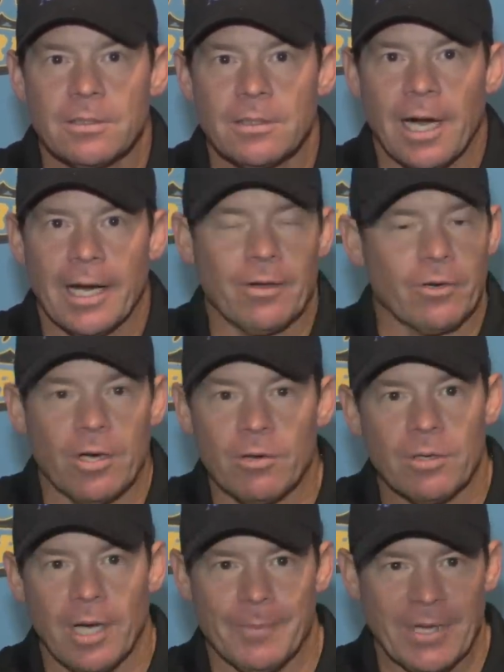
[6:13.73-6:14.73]
I don't know.
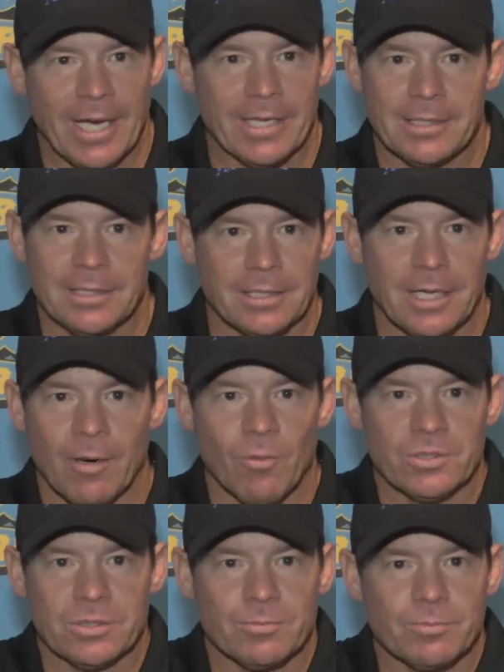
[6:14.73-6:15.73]
I mean, I didn't. I
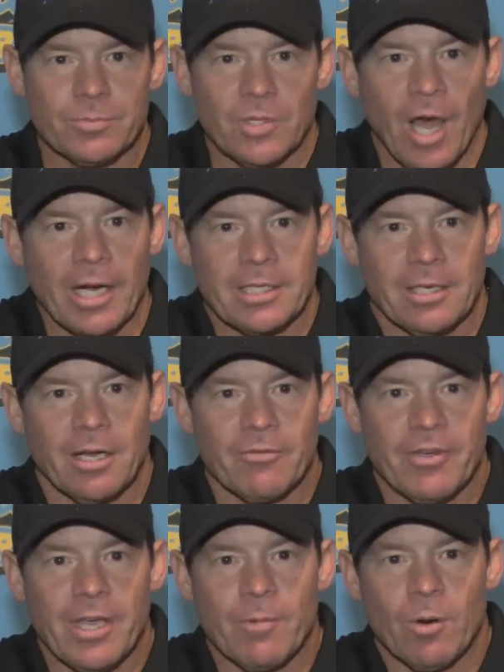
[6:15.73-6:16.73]
wasn't locked in on
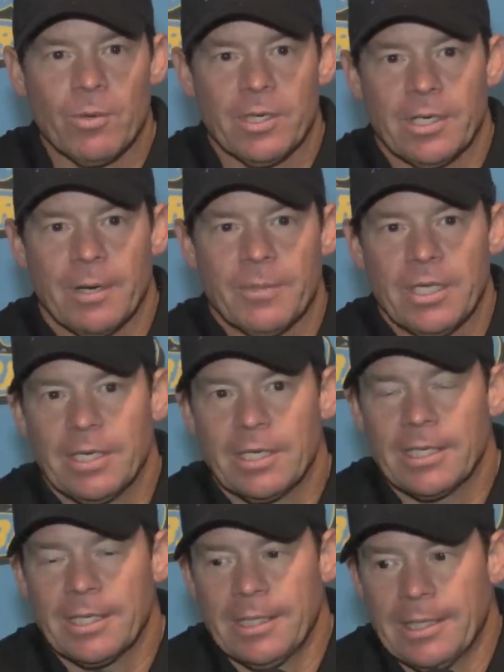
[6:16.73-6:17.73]
Fabo, but I mean,
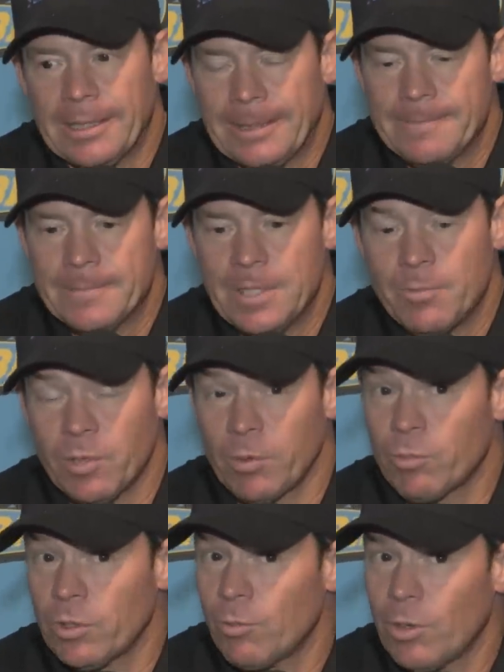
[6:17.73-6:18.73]
it, uh, he
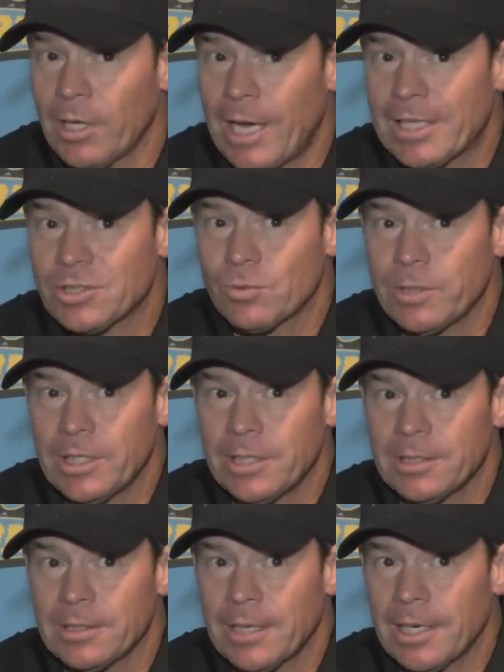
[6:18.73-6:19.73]
played really well last week.
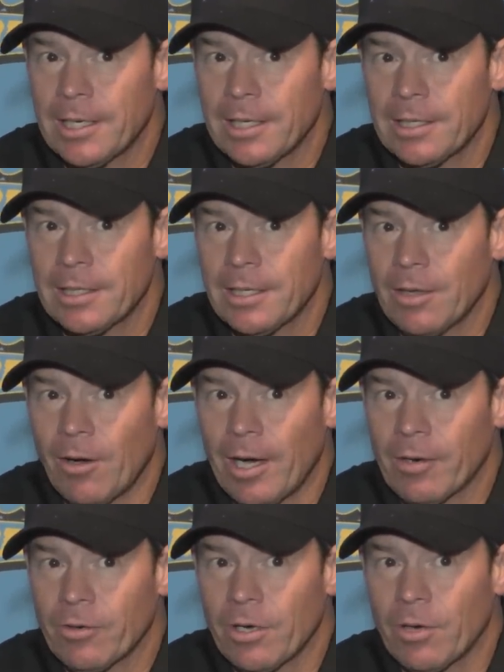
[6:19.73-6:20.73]
I, you know, I
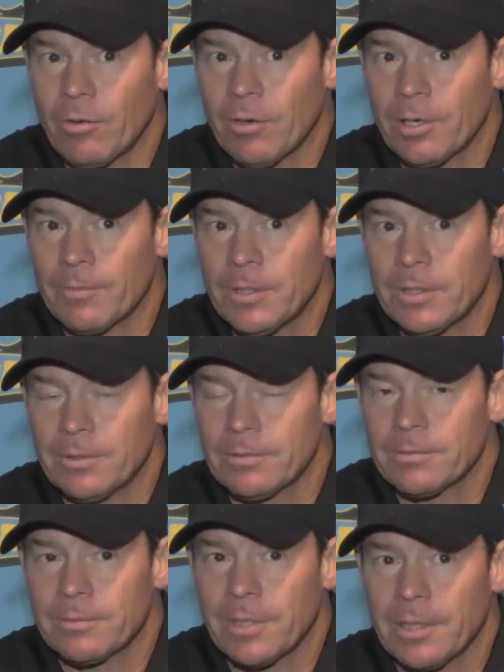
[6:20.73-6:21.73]
don't know. I mean,
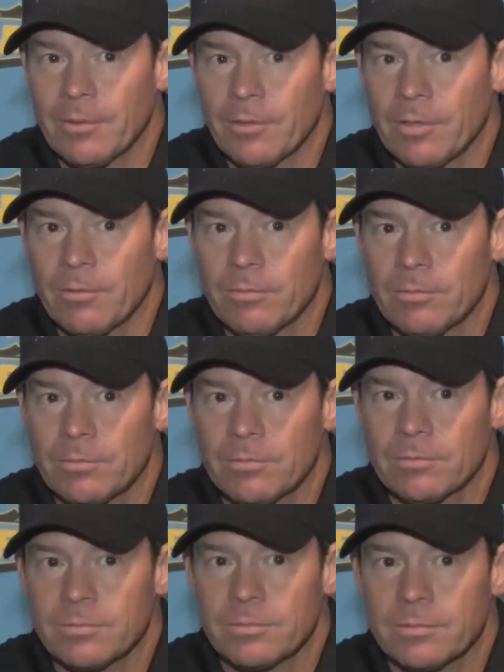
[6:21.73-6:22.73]
I don't know.
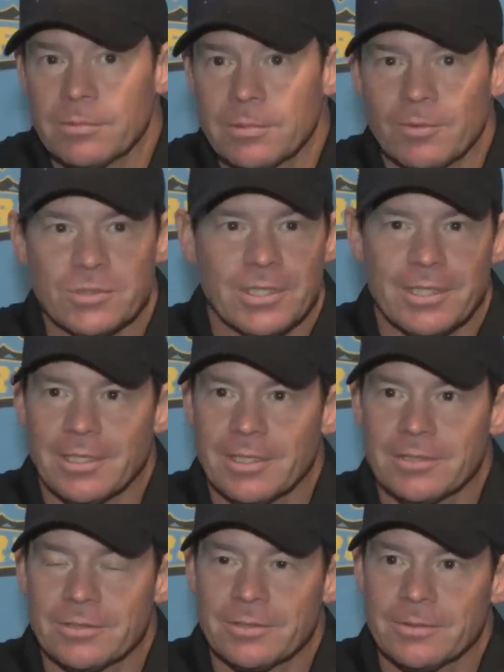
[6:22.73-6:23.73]
You talk a little
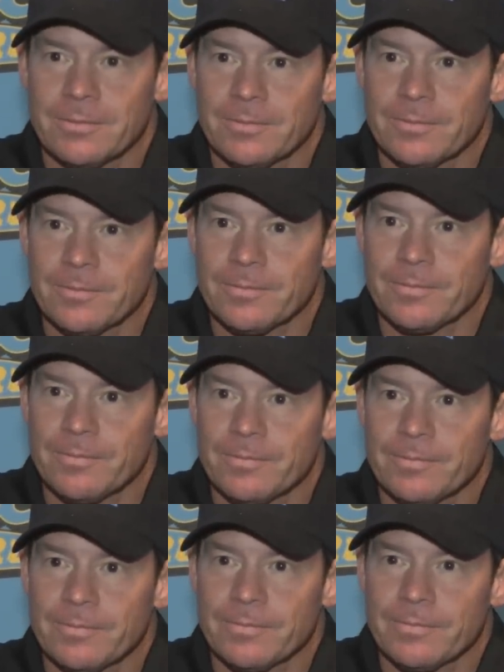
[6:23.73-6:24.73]
bit about the offensive
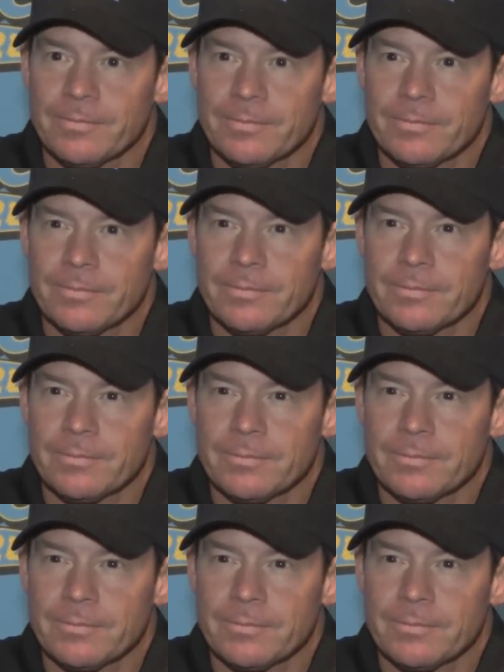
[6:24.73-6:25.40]
line and how they've